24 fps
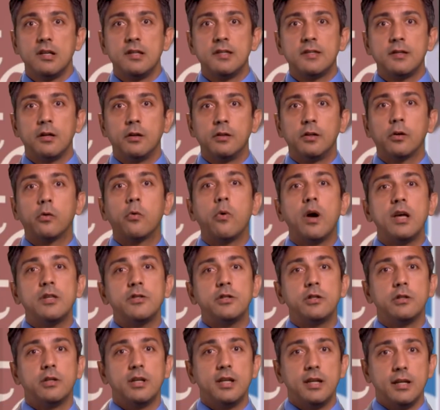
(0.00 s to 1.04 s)
So the
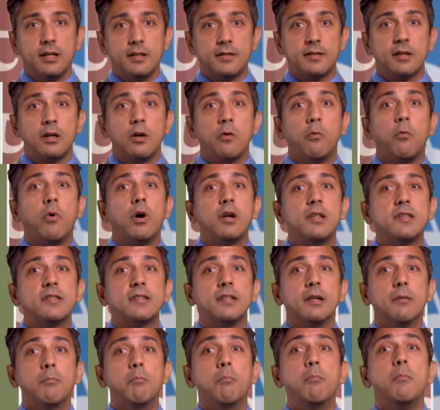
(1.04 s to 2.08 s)
question is, what
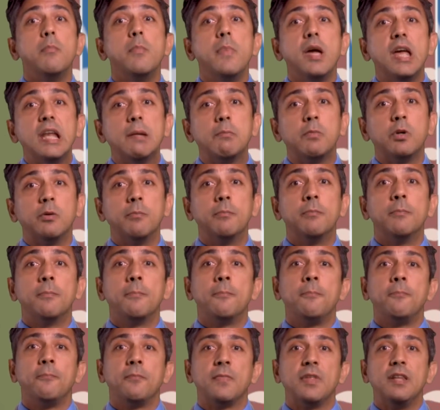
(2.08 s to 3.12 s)
is the minimum
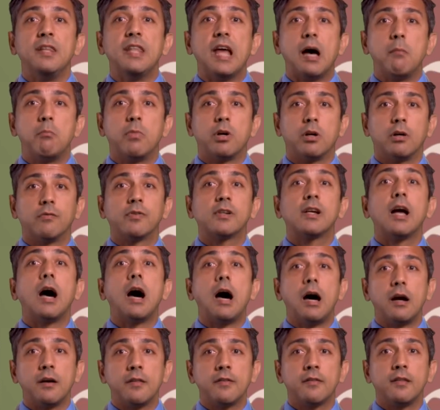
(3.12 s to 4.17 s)
number of
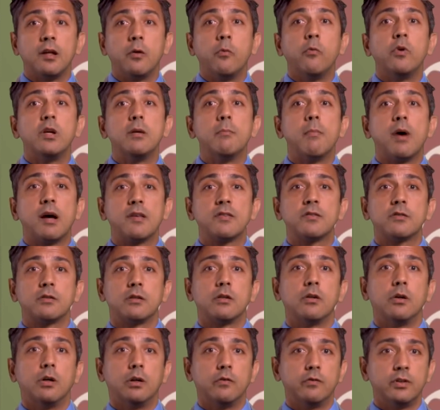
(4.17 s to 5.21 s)
cards that we must
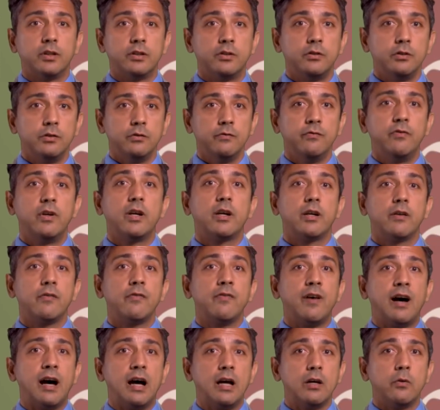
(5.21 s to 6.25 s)
turn over to
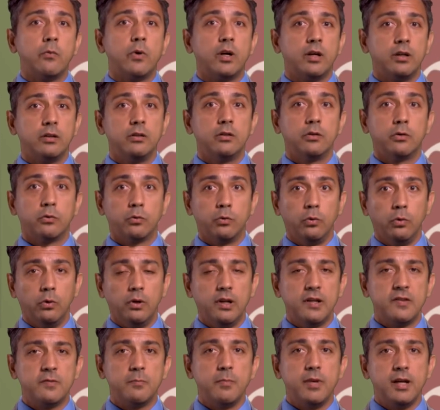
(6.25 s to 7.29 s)
verify whether the
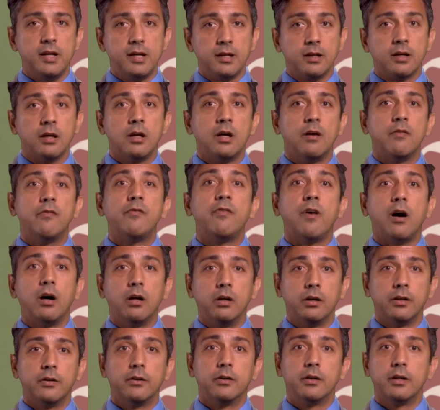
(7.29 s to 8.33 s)
rule is being
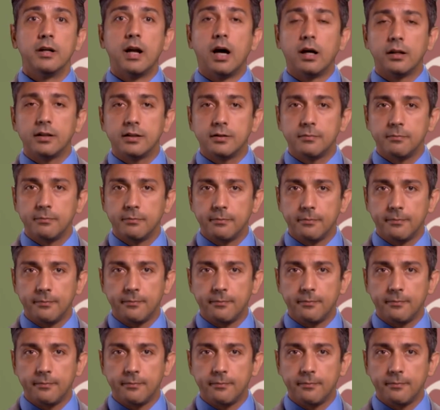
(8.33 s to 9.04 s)
followed or not?